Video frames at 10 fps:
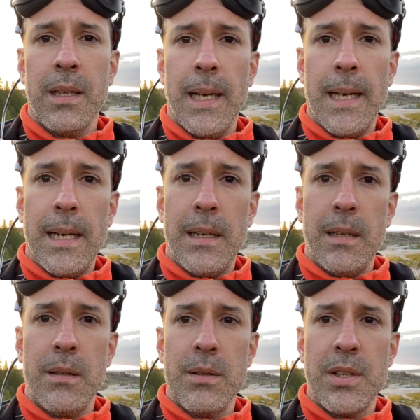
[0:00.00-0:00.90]

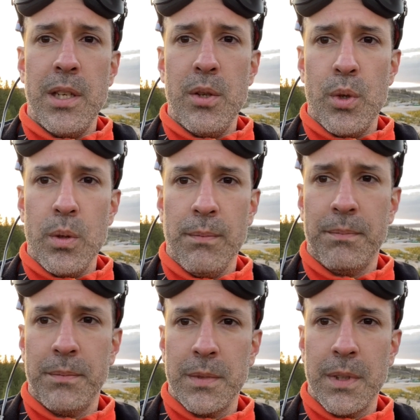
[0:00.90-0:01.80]
and see you soon
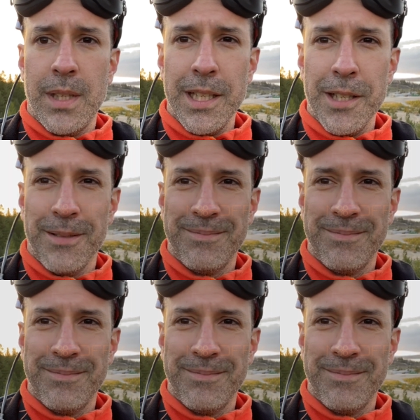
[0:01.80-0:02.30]
thank you